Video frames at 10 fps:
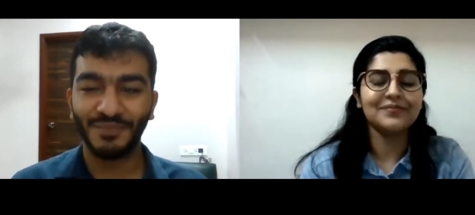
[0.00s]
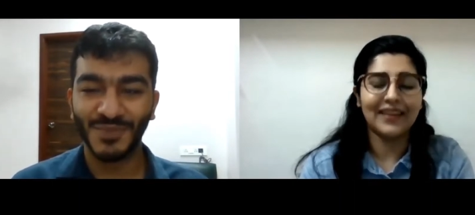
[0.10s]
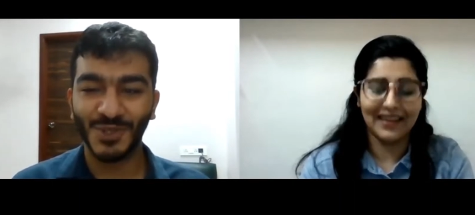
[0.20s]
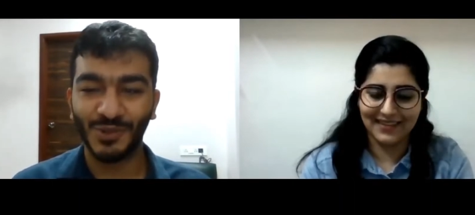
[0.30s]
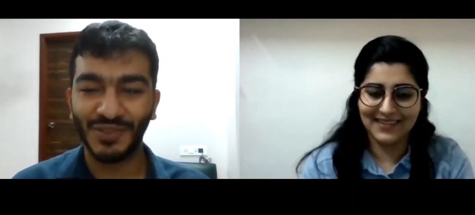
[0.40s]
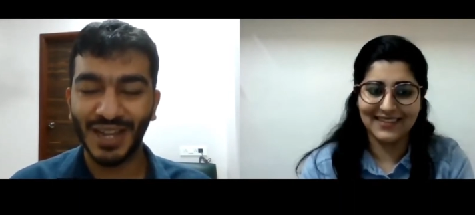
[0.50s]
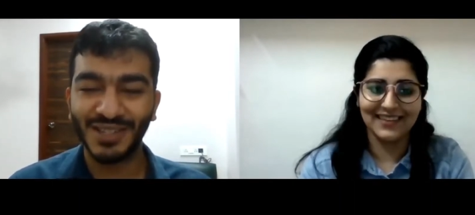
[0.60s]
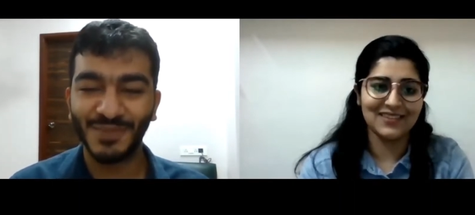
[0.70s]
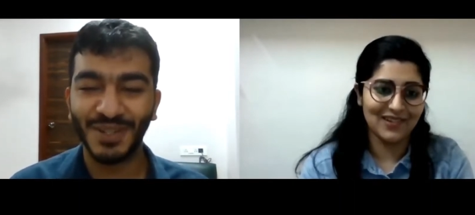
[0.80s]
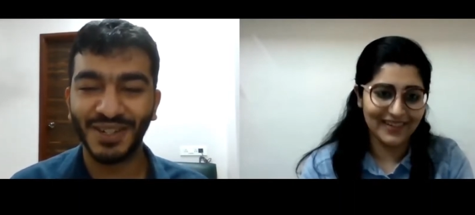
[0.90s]
Speaker 1: So, in that
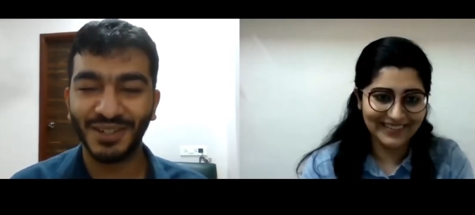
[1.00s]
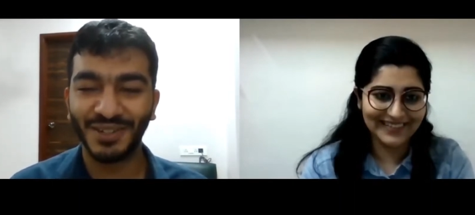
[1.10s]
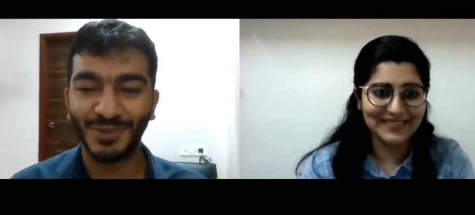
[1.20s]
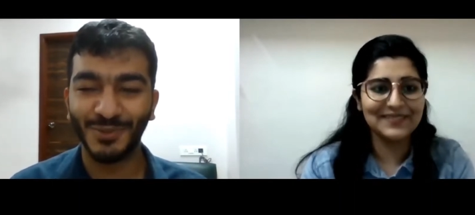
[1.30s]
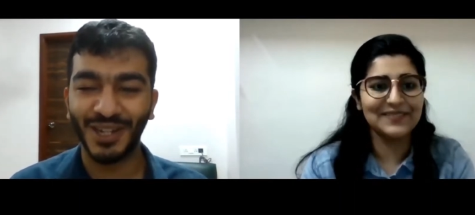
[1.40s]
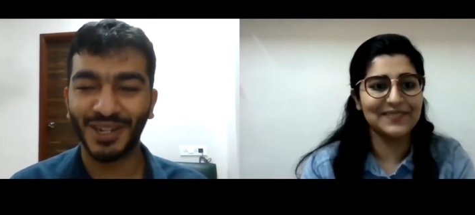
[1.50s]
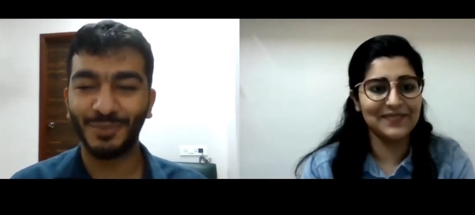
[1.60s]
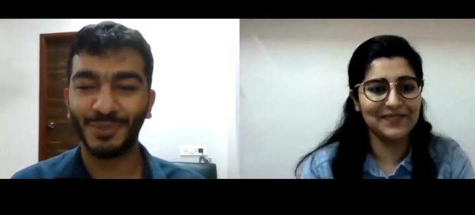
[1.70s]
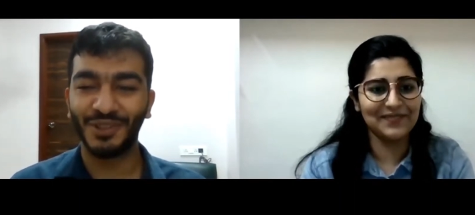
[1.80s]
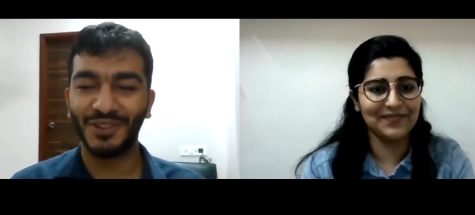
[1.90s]
spirit,
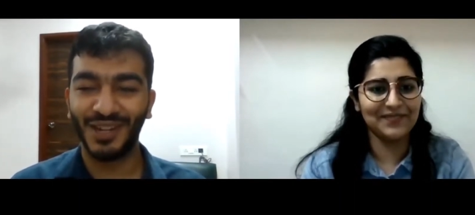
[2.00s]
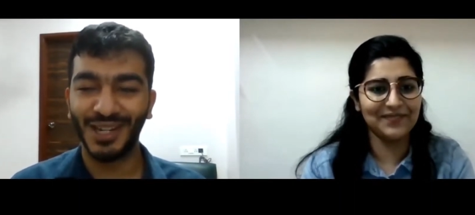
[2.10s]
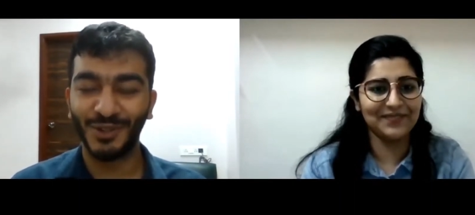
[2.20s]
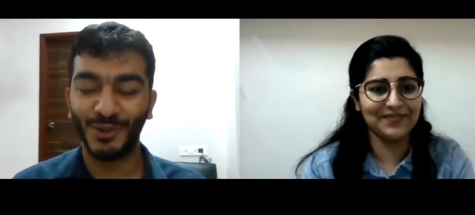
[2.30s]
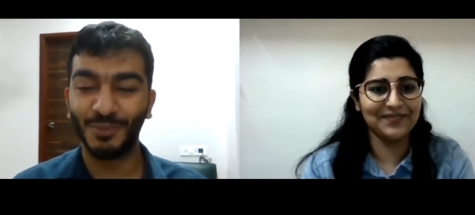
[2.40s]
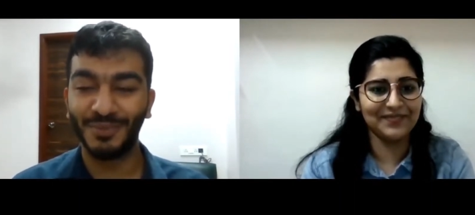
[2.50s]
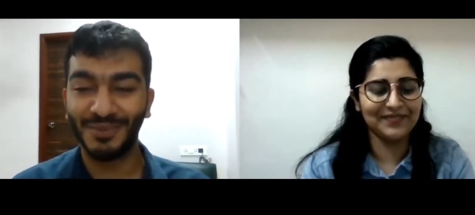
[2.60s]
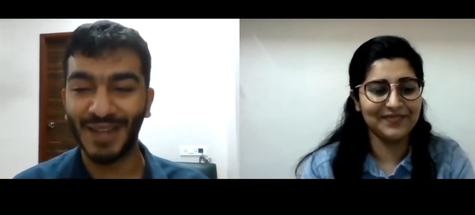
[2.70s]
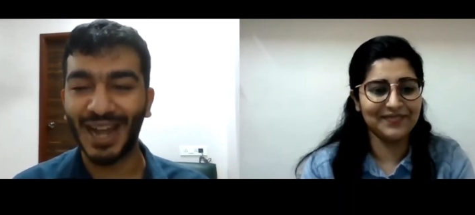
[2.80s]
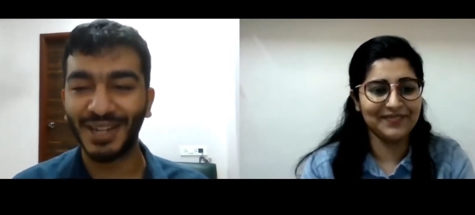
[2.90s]
welcome to the reading room
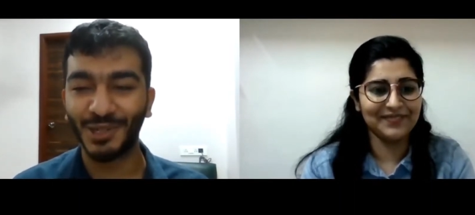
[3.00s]
and to